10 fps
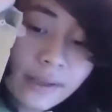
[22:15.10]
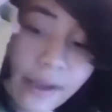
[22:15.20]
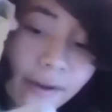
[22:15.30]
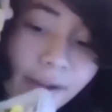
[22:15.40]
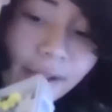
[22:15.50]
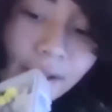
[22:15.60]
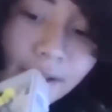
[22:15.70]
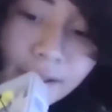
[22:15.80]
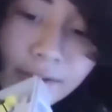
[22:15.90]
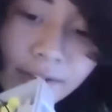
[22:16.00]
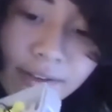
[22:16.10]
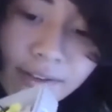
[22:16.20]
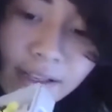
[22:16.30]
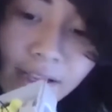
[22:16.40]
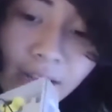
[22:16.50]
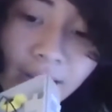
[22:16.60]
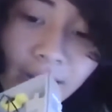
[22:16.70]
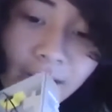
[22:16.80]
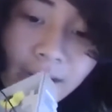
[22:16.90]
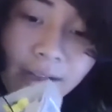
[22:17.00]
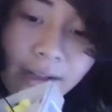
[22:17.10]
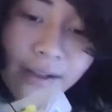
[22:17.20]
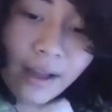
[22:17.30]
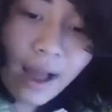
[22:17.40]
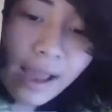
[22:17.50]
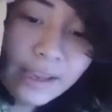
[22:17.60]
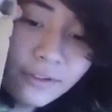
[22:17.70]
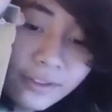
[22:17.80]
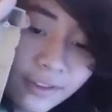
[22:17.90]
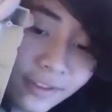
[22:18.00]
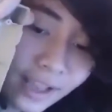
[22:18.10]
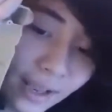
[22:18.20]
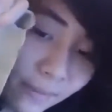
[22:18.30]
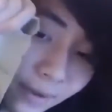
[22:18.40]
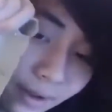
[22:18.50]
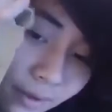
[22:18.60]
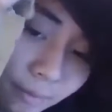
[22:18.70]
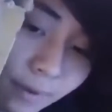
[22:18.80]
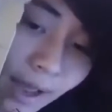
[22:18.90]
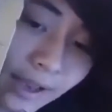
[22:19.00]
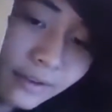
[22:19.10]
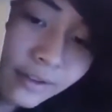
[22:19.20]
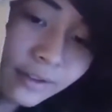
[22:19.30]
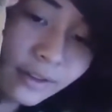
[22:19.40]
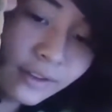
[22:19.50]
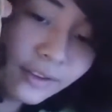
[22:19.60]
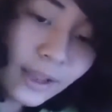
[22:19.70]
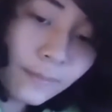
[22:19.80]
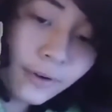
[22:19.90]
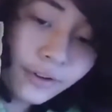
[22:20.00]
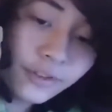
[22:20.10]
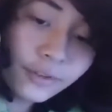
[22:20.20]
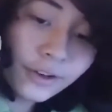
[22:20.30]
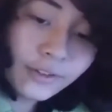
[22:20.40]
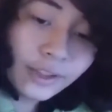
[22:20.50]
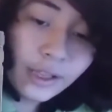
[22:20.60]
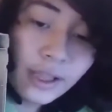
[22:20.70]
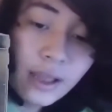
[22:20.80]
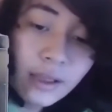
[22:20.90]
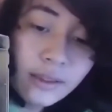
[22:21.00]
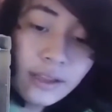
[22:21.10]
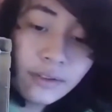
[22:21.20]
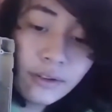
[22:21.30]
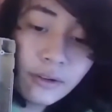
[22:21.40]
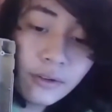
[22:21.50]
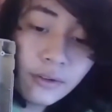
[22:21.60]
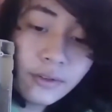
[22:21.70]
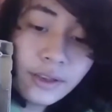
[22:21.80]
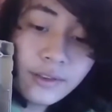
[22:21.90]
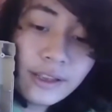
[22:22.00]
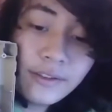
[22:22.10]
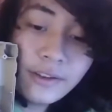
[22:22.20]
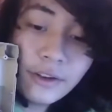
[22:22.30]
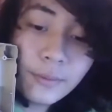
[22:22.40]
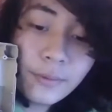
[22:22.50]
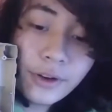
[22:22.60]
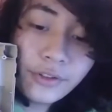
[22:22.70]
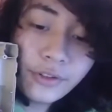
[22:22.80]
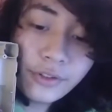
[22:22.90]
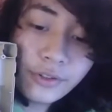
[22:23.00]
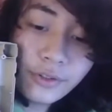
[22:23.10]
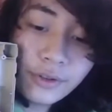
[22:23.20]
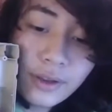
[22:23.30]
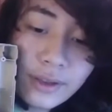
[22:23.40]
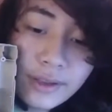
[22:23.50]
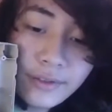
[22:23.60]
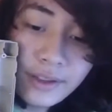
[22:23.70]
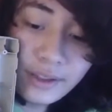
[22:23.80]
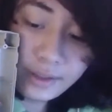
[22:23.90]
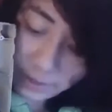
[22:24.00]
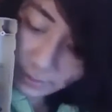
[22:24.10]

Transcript: here. You can see I used the same push switch thing. These easier to push. You see